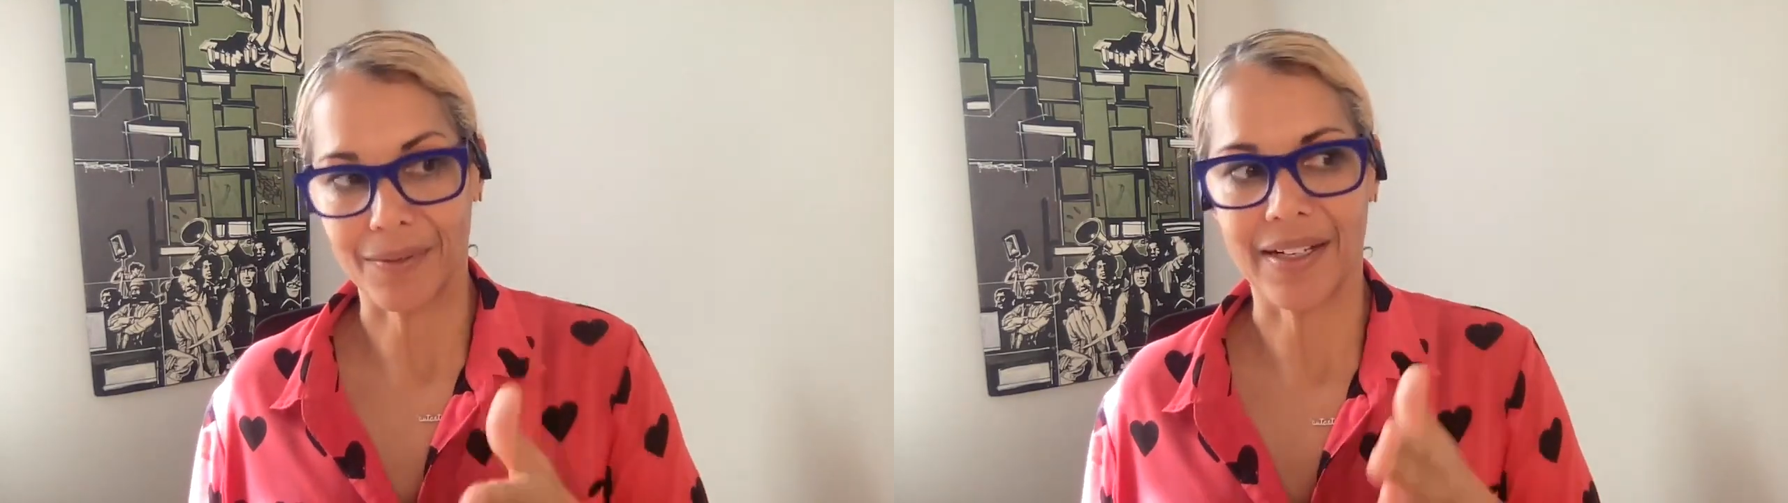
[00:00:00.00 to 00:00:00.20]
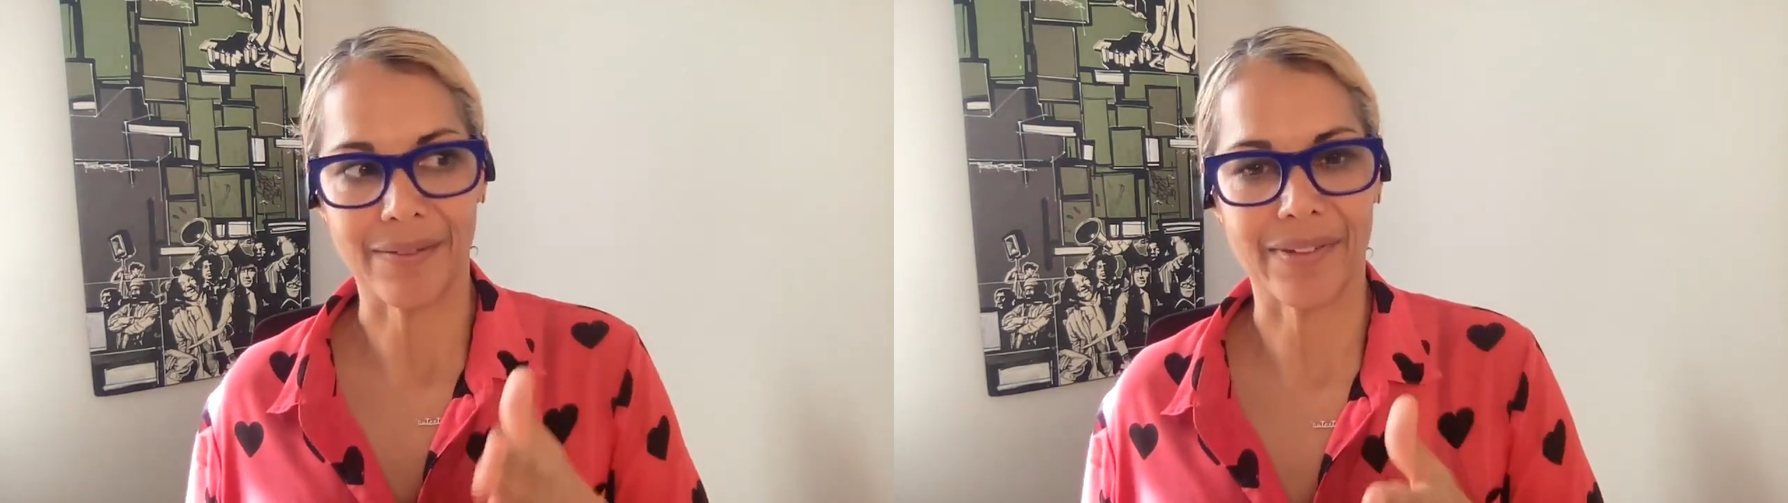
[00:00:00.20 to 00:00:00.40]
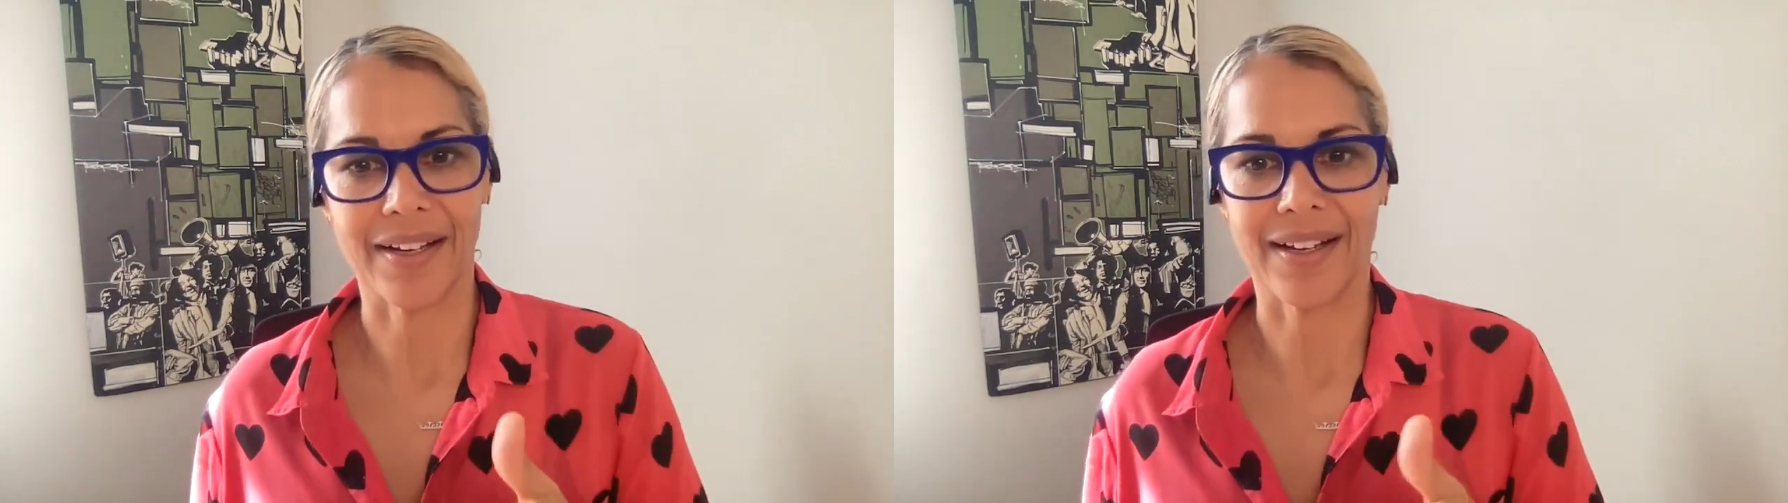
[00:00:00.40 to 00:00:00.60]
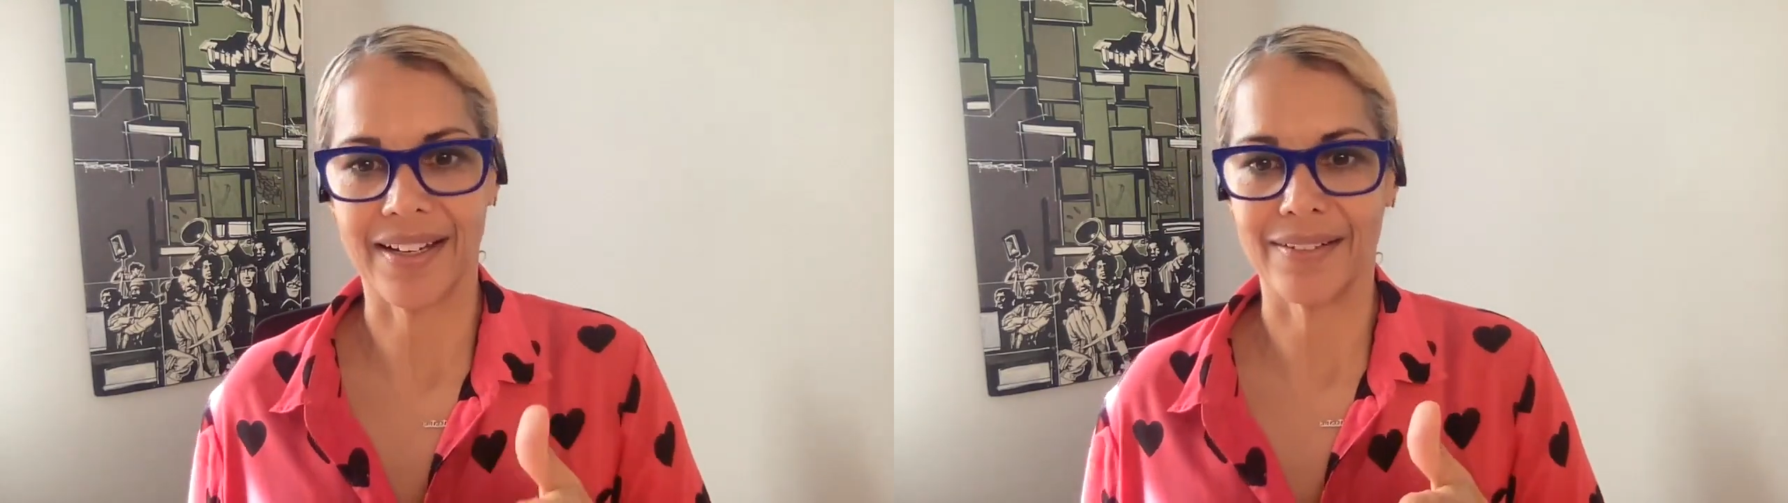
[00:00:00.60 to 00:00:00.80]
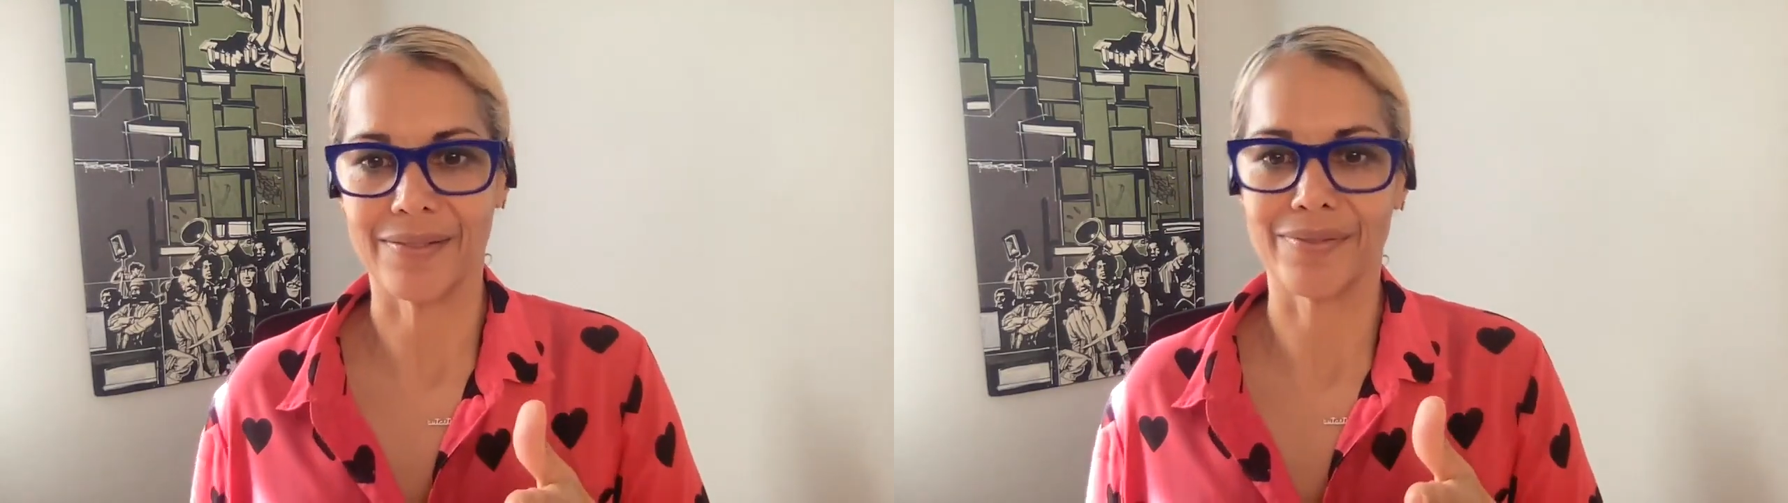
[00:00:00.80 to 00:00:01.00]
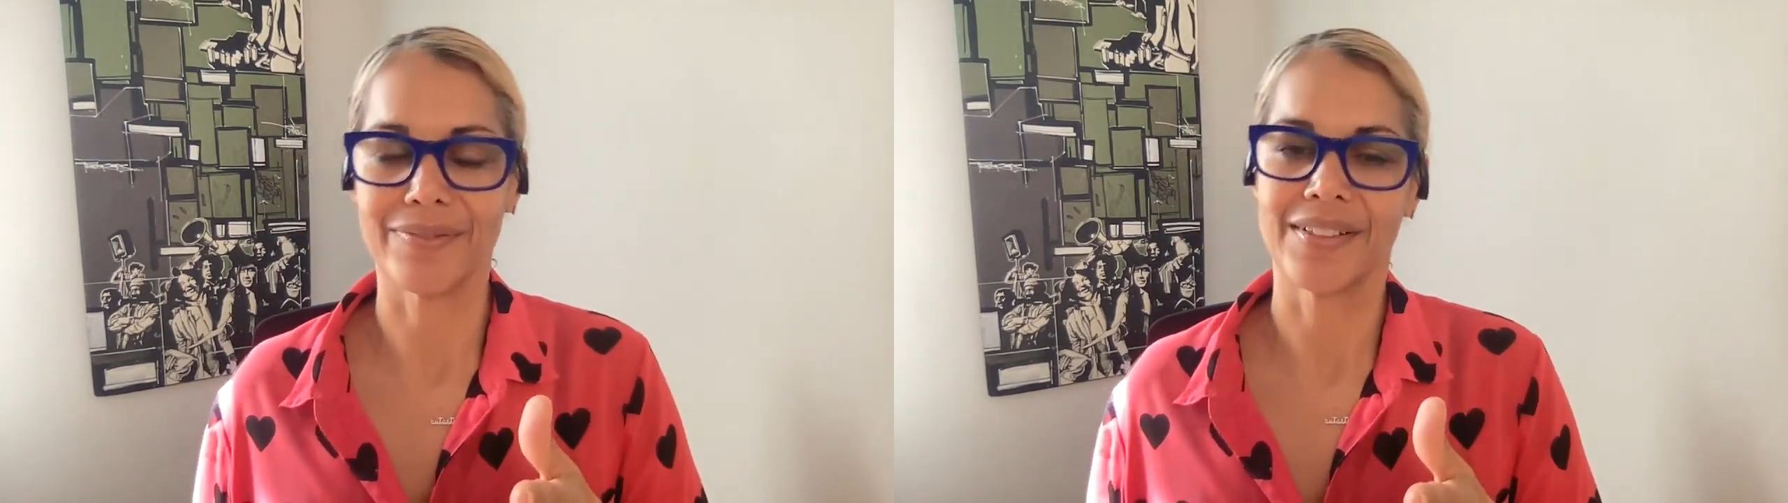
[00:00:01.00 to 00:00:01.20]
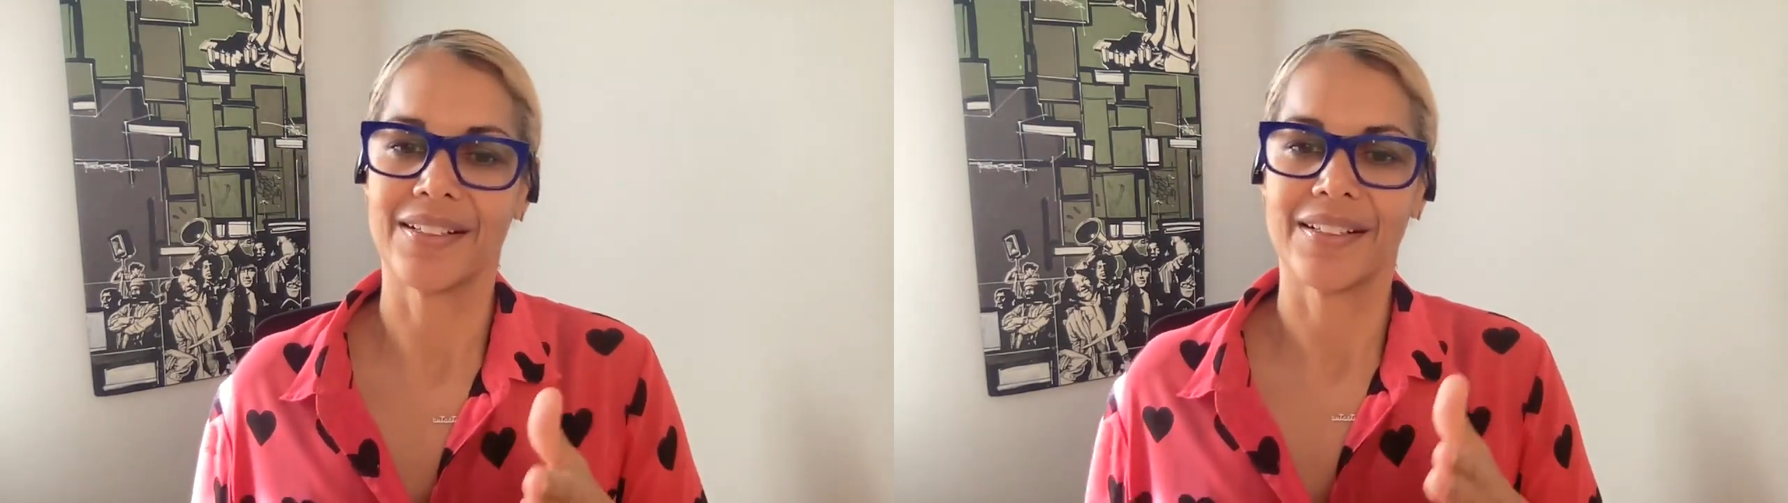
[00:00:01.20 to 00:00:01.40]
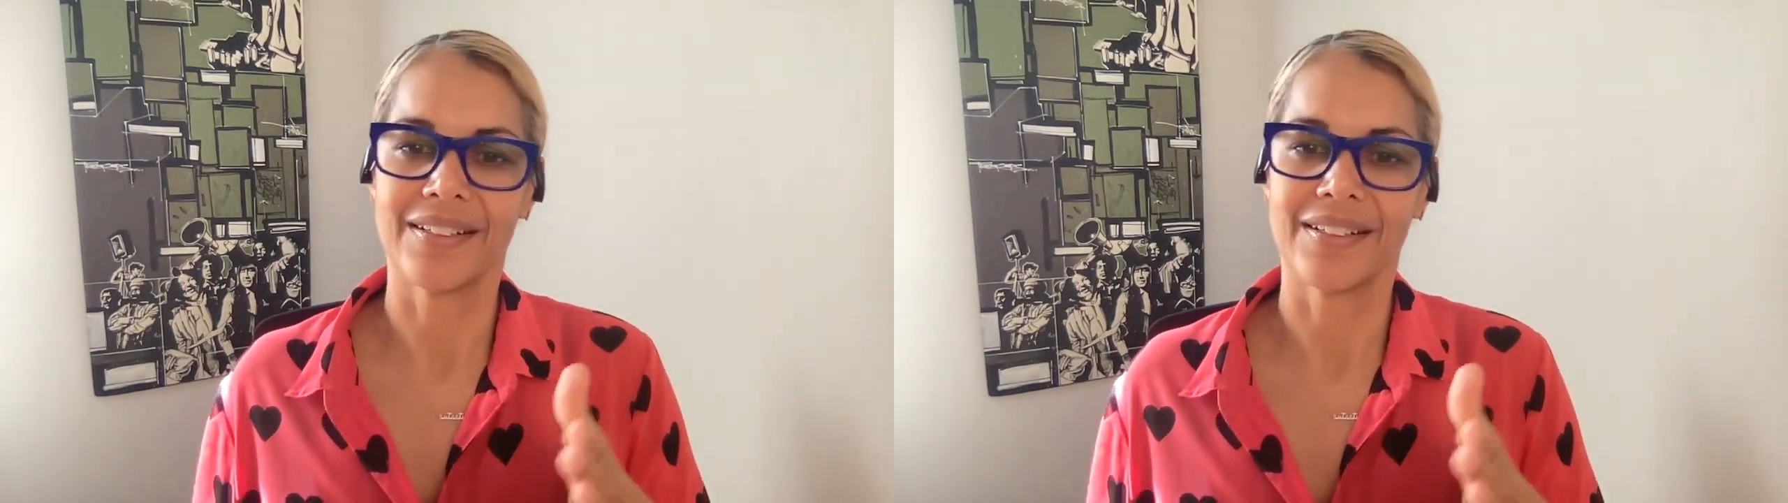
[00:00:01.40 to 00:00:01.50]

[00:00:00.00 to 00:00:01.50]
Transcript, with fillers: don't have that kind of